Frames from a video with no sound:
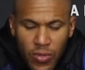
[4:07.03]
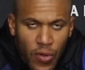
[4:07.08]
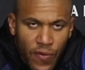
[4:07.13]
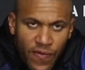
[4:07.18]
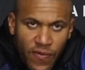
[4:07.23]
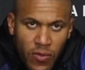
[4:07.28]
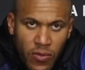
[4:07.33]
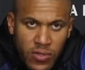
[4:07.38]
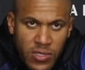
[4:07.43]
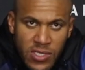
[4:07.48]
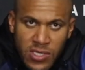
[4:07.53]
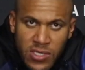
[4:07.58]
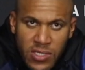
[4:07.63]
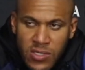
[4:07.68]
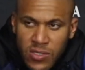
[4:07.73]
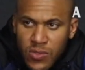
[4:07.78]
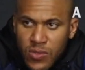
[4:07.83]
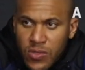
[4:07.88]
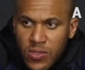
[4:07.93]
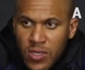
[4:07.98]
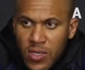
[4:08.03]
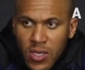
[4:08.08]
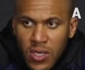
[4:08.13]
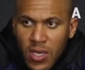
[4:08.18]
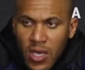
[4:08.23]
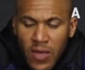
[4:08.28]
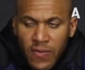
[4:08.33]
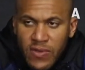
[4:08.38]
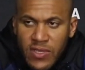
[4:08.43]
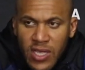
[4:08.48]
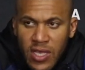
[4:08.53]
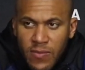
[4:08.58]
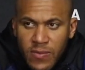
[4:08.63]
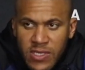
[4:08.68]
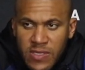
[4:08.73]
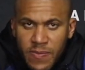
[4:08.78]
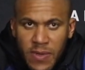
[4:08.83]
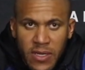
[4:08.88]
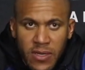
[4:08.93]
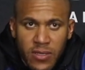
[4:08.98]
Of course, it's every time
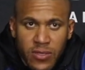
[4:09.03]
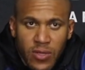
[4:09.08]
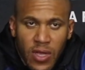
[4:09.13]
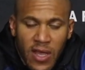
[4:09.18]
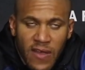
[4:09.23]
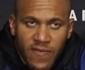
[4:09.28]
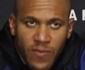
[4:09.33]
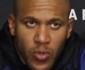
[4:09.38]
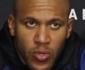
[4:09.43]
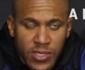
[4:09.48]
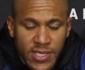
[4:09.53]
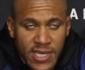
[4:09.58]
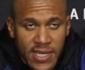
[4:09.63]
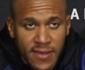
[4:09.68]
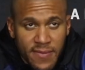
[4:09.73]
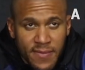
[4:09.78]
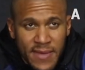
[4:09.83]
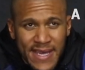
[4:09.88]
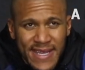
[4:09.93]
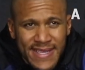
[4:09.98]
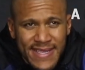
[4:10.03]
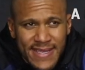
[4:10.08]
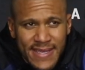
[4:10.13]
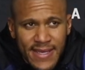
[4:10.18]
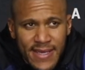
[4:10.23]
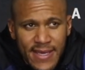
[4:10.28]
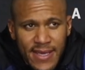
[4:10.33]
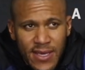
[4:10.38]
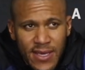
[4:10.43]
it's better to have more time. But